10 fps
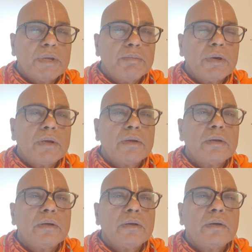Bhima,
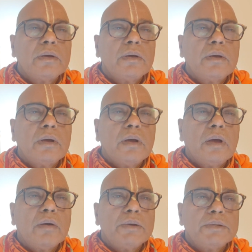
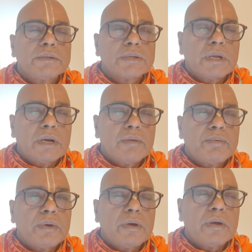who is the son
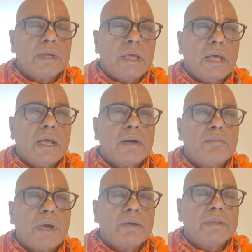of air,
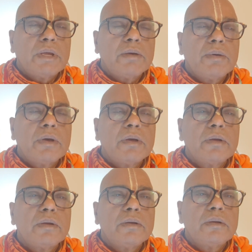Vayudeva.
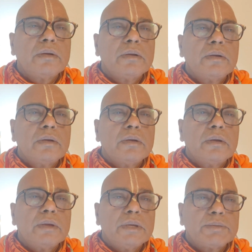
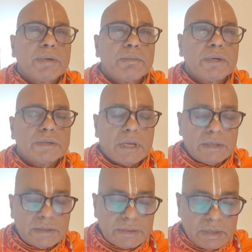He is famous
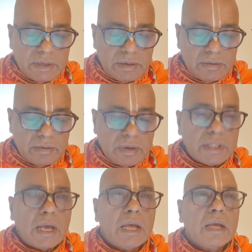as his
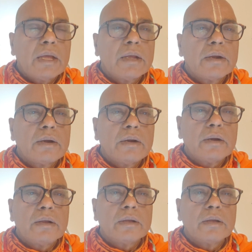Gada.
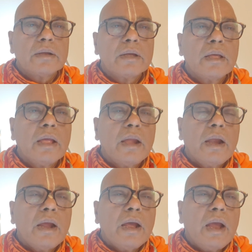
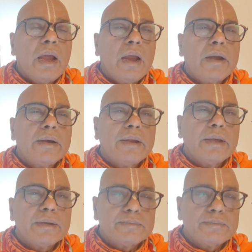And